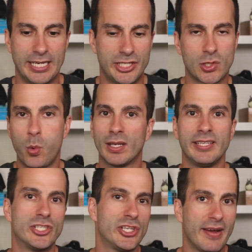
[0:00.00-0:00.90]
just
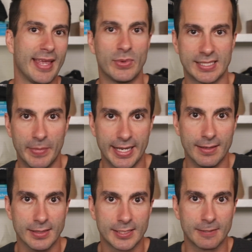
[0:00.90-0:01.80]
quickly share that with somebody
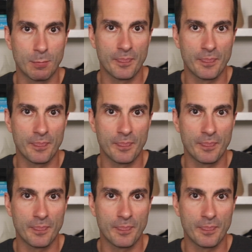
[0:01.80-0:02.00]
else.